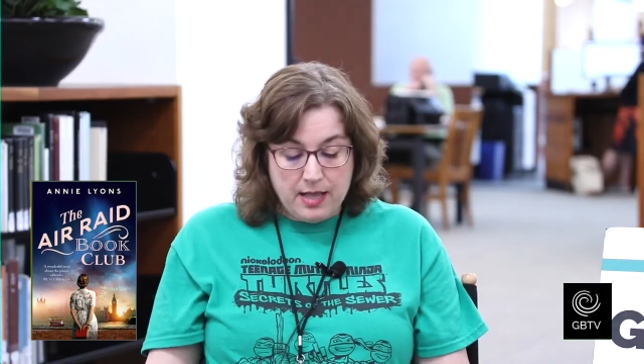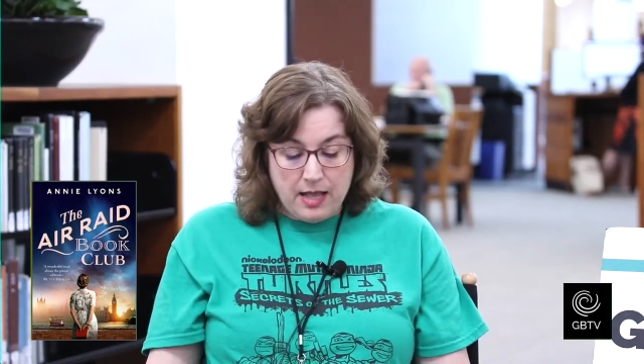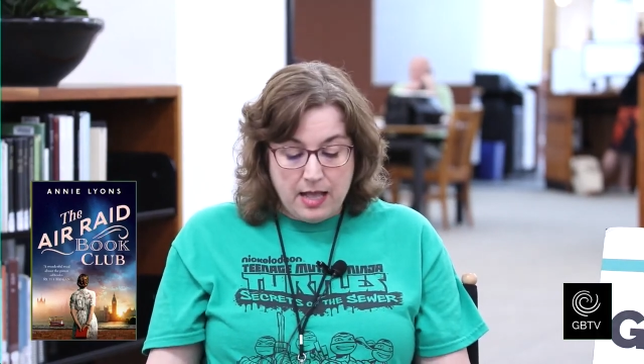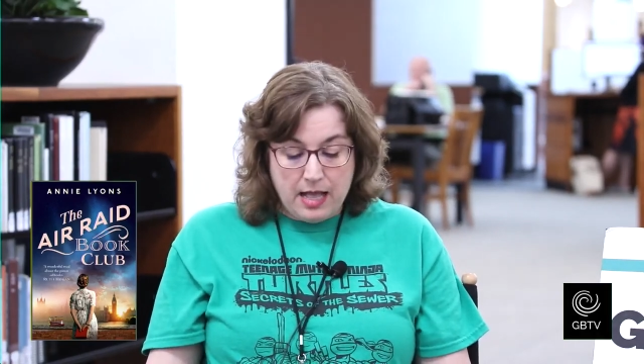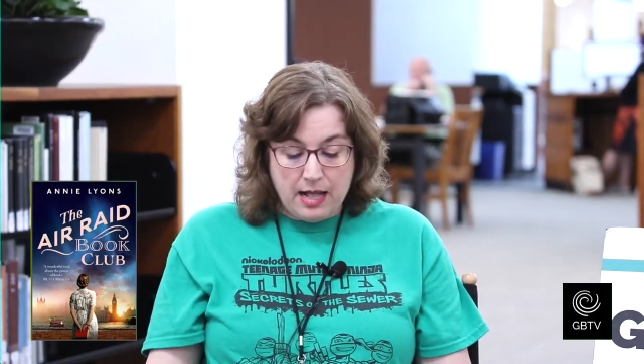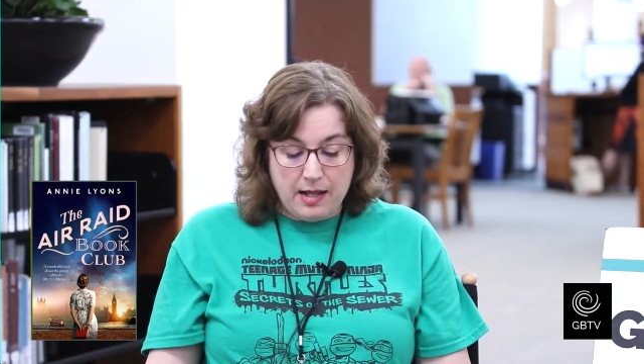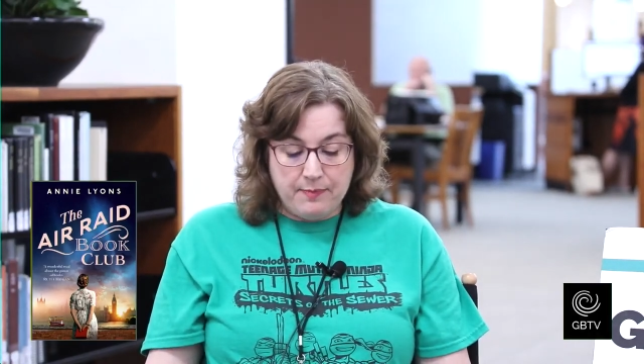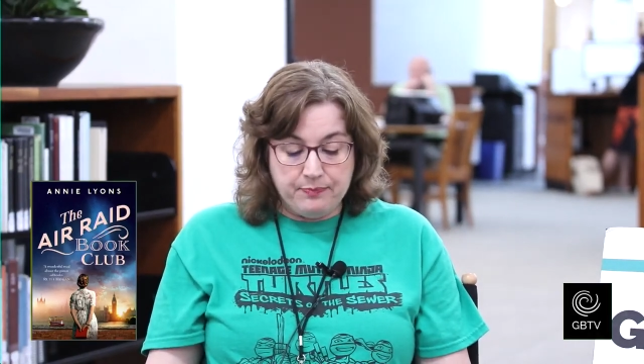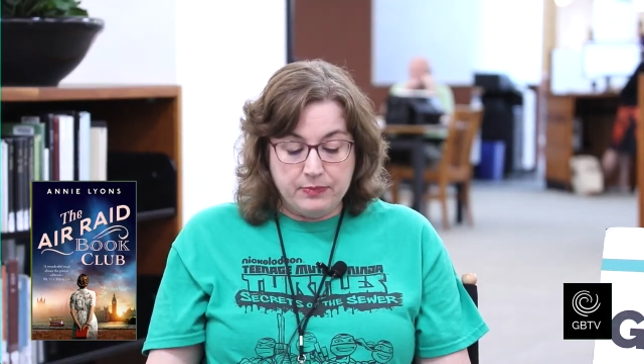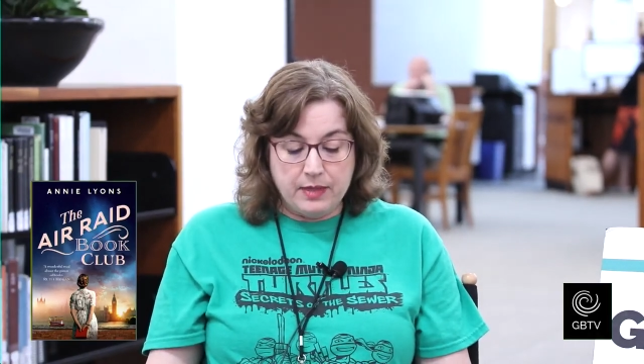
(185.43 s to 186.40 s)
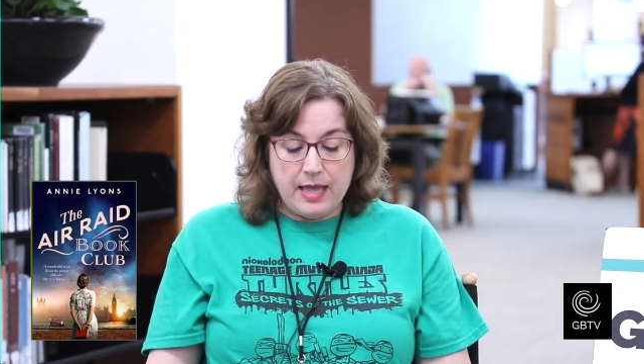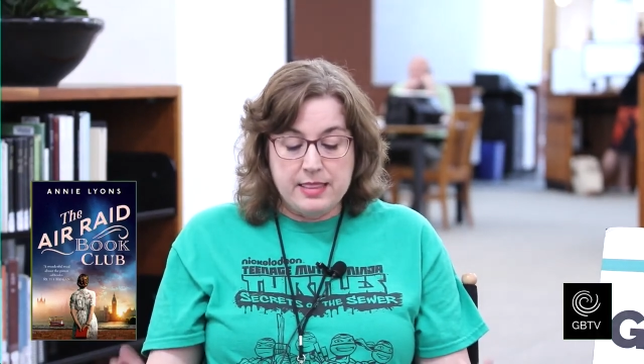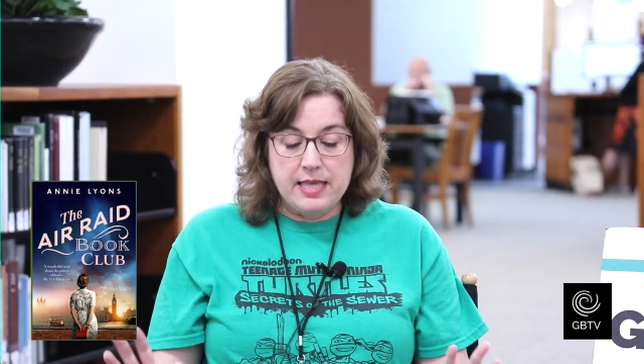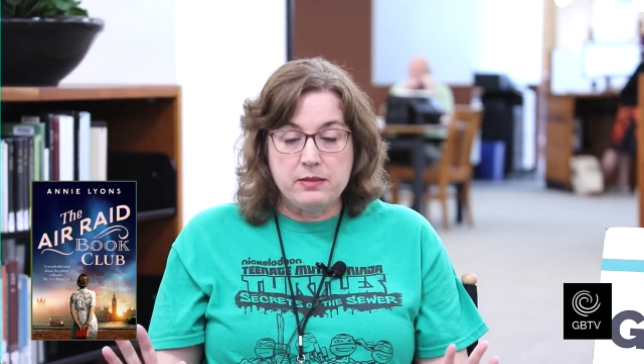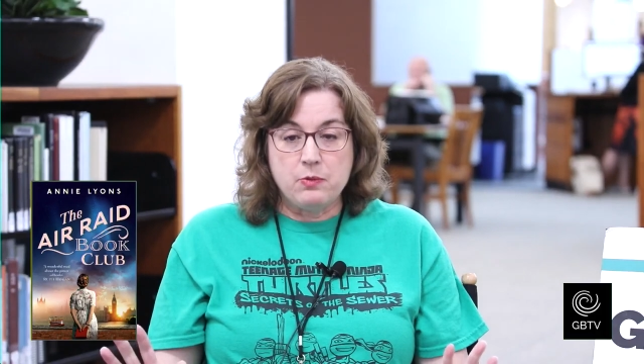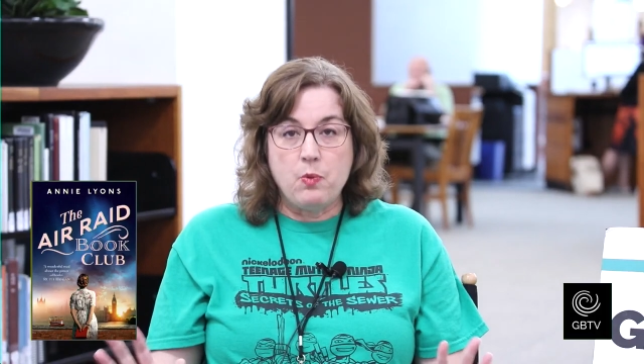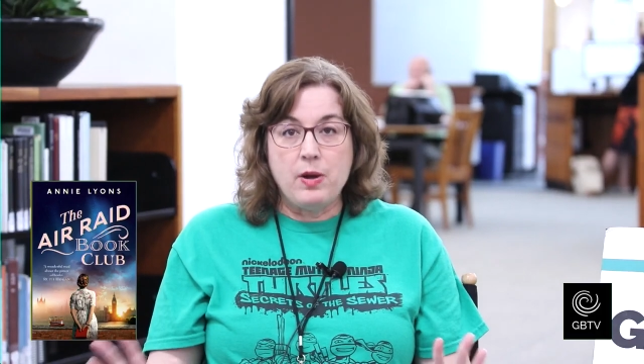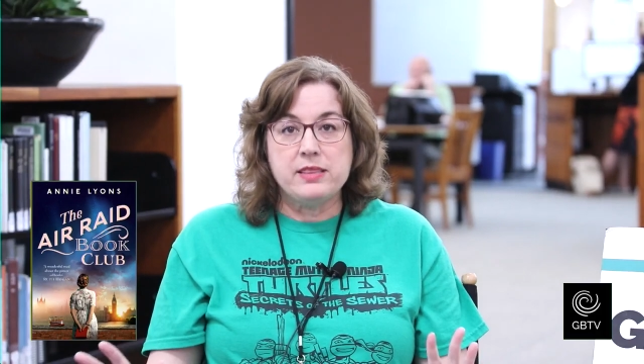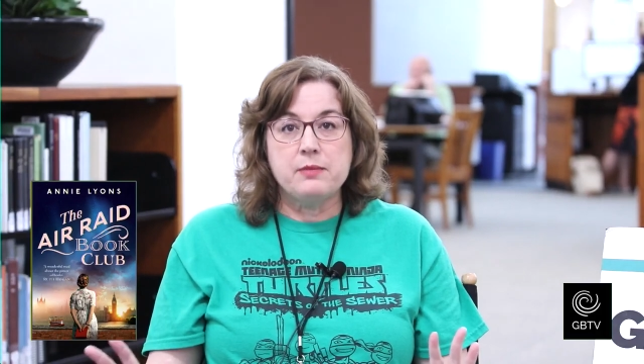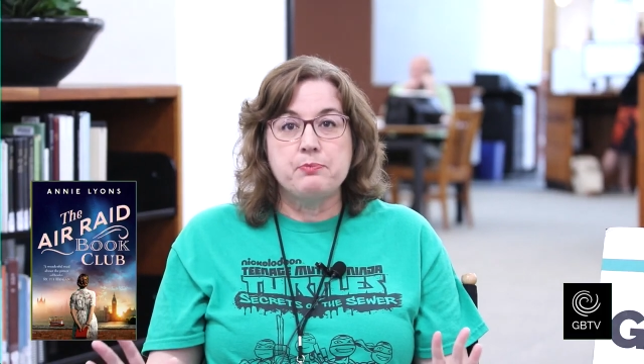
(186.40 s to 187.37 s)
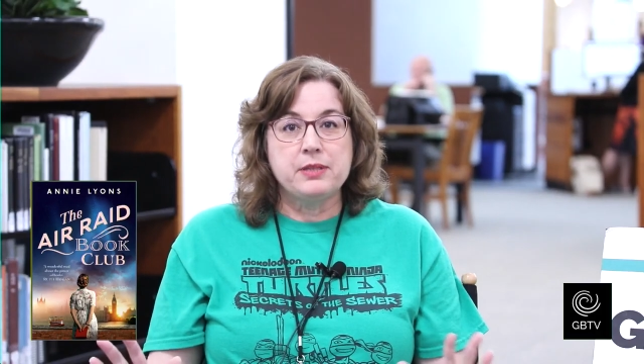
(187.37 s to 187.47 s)
Um, and then when the
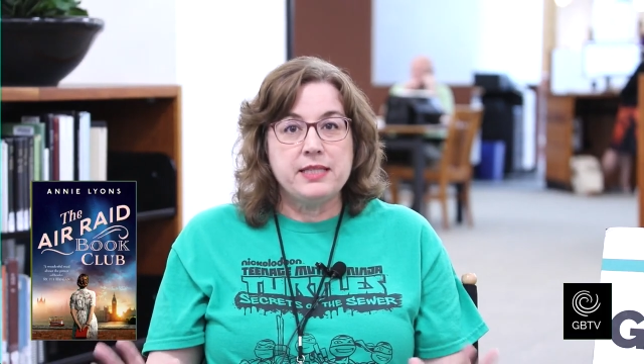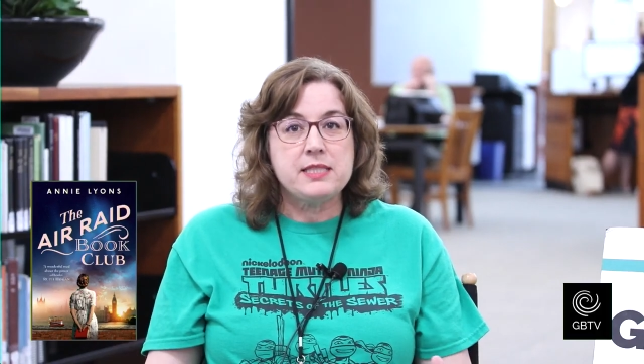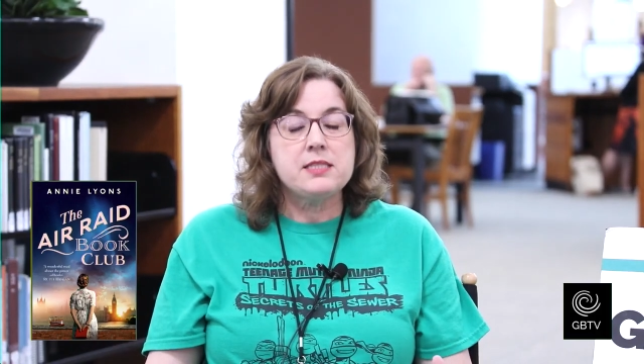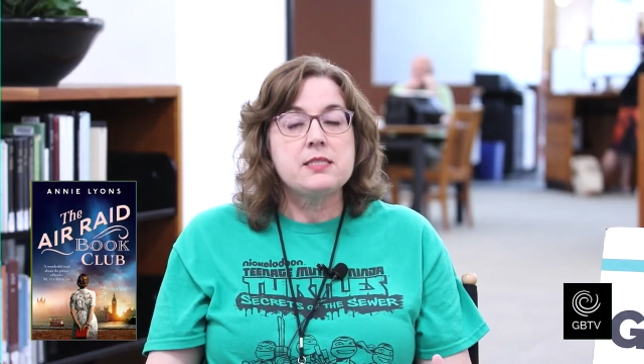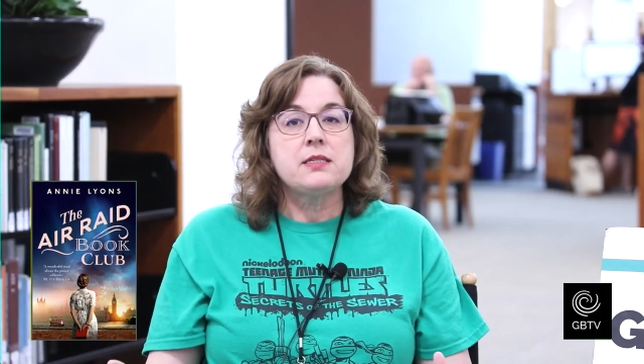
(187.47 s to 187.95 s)
blitz